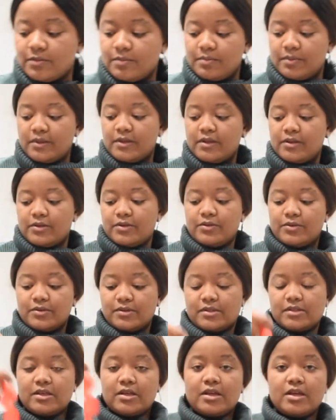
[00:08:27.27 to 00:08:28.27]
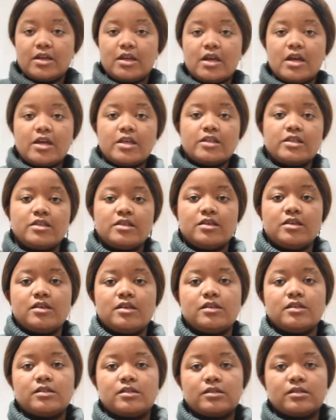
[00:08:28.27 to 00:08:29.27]
to be using
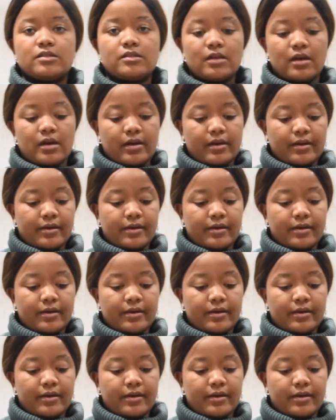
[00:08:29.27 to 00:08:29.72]
these